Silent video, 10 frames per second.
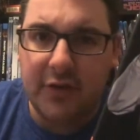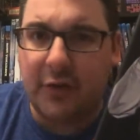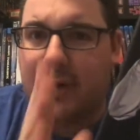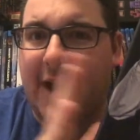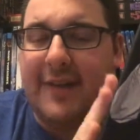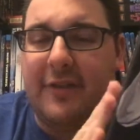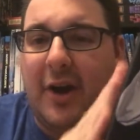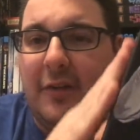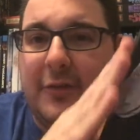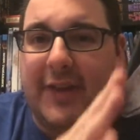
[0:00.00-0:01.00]
So it kind of
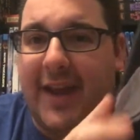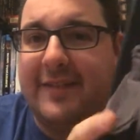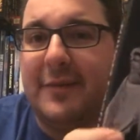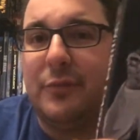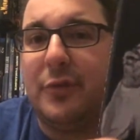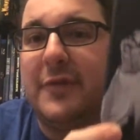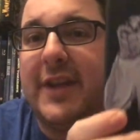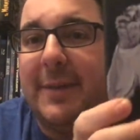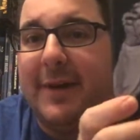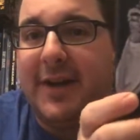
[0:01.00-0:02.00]
always had some sort
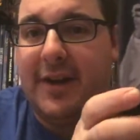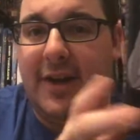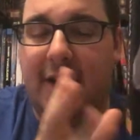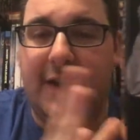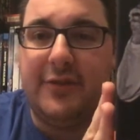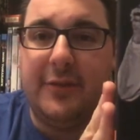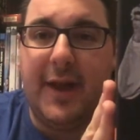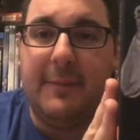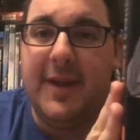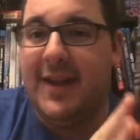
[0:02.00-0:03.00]
of gimmick to
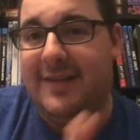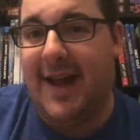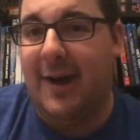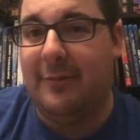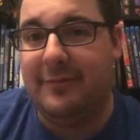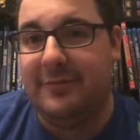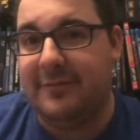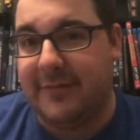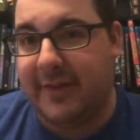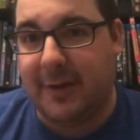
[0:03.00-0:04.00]
them. Now,
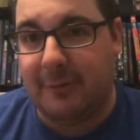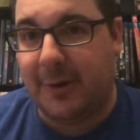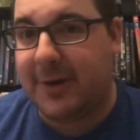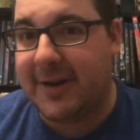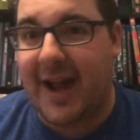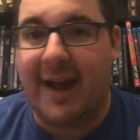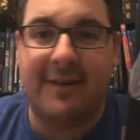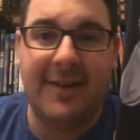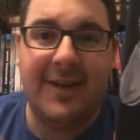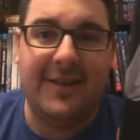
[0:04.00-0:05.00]
did they work or
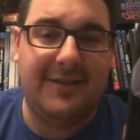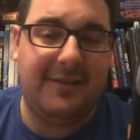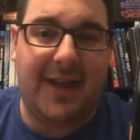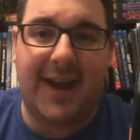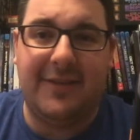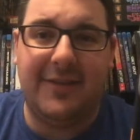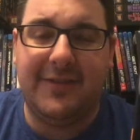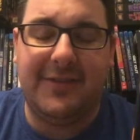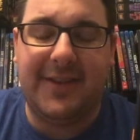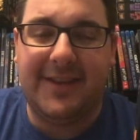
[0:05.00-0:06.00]
not? A lot of
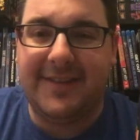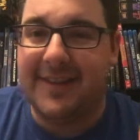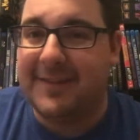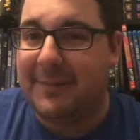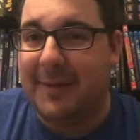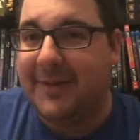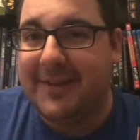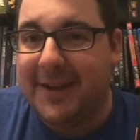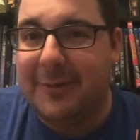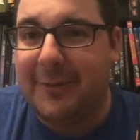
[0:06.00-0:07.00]
the things say sometimes they
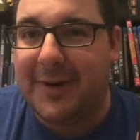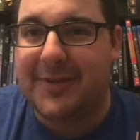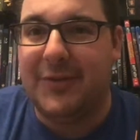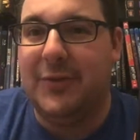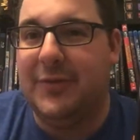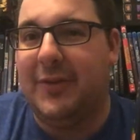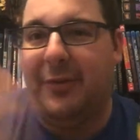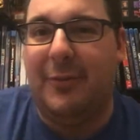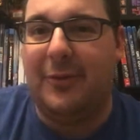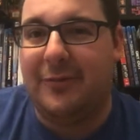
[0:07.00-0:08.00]
didn't work, so it was a
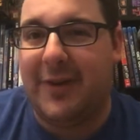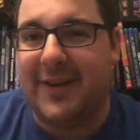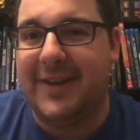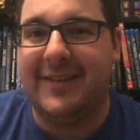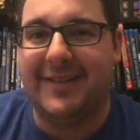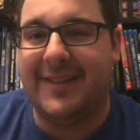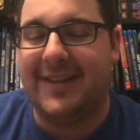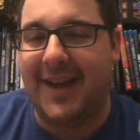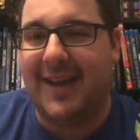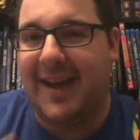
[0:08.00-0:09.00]
little more funny to see
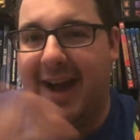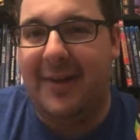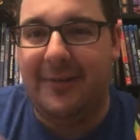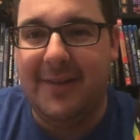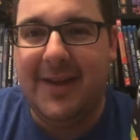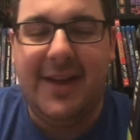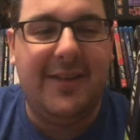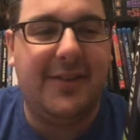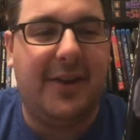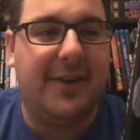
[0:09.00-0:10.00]
how
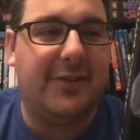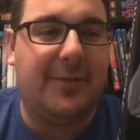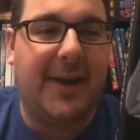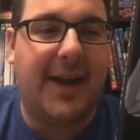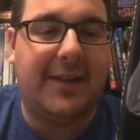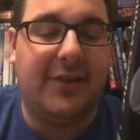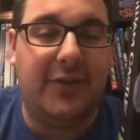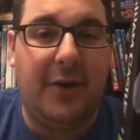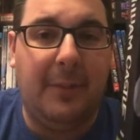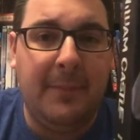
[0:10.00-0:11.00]
the audience reacted.
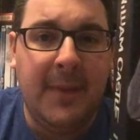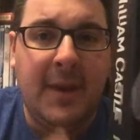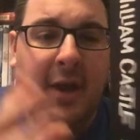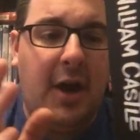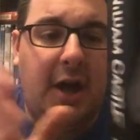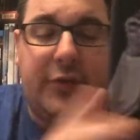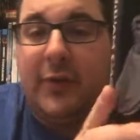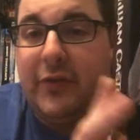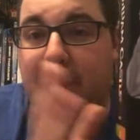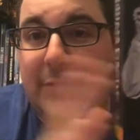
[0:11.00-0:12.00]
So
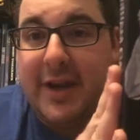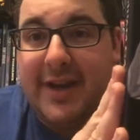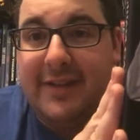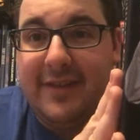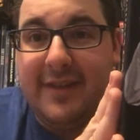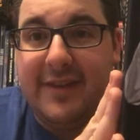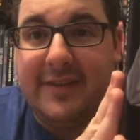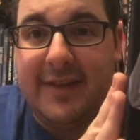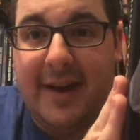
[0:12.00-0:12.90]
let's break into this